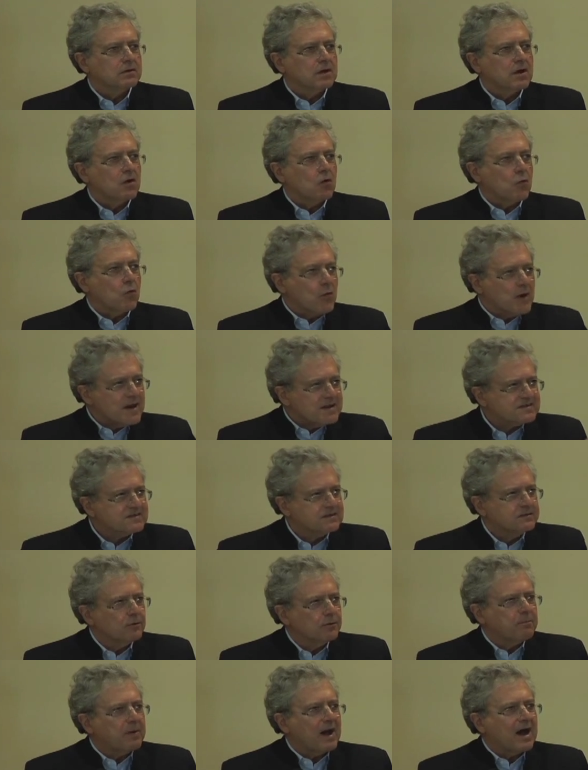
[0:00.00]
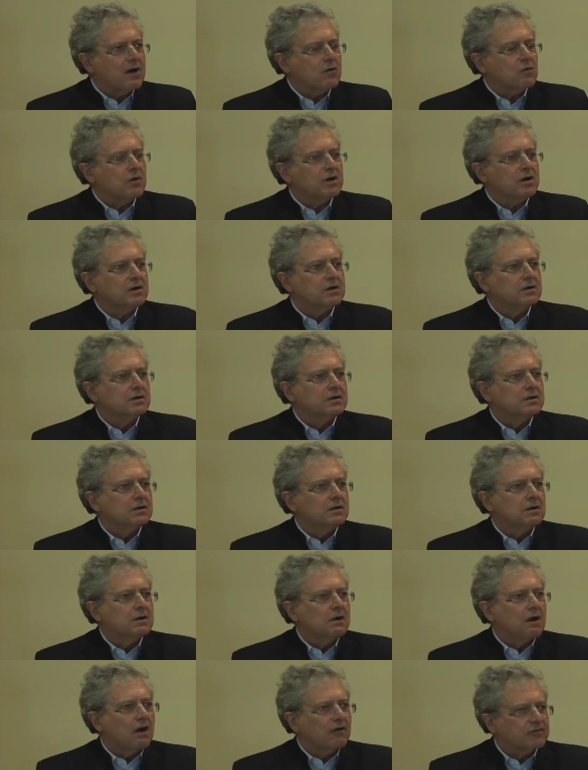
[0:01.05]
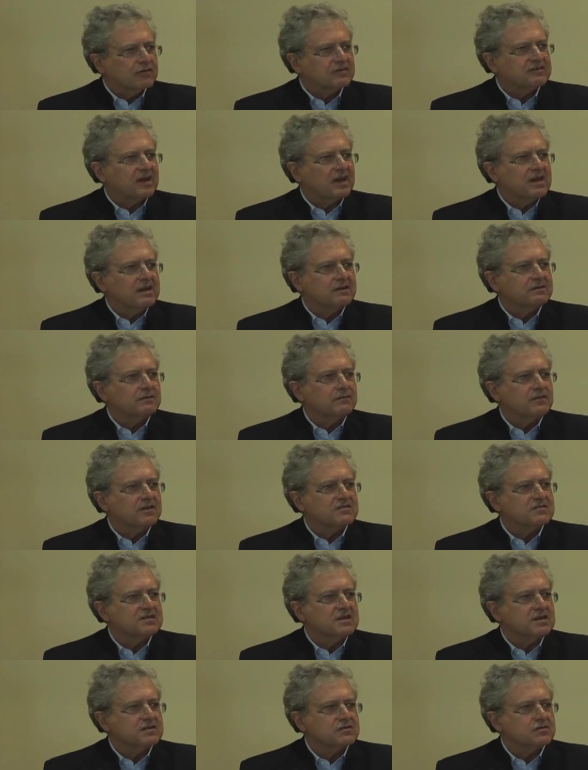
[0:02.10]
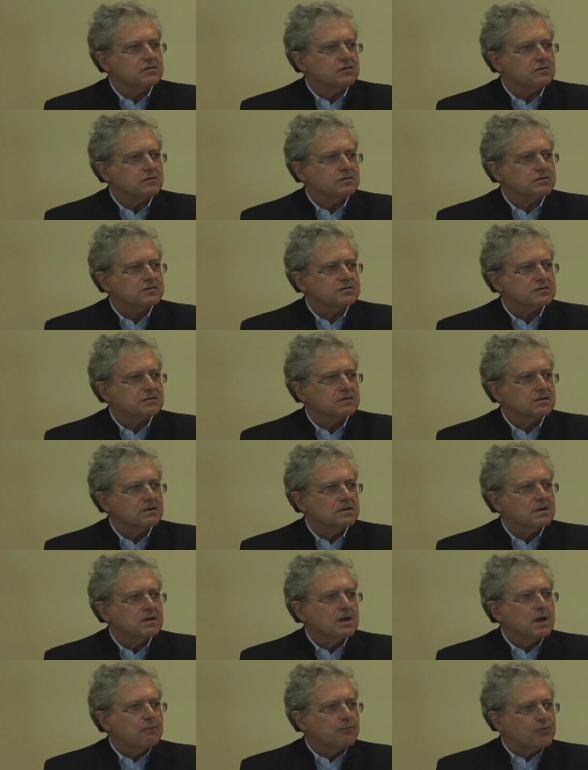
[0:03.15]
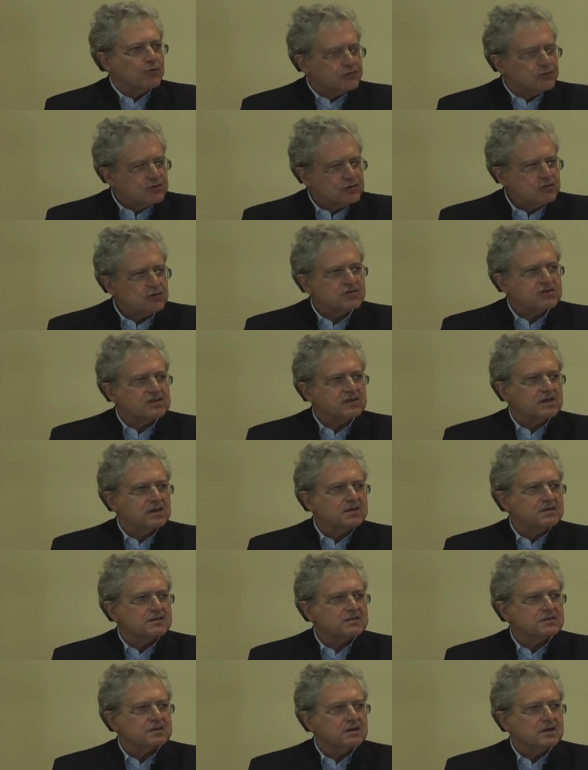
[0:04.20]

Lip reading: with the power of the scientific discourse produces,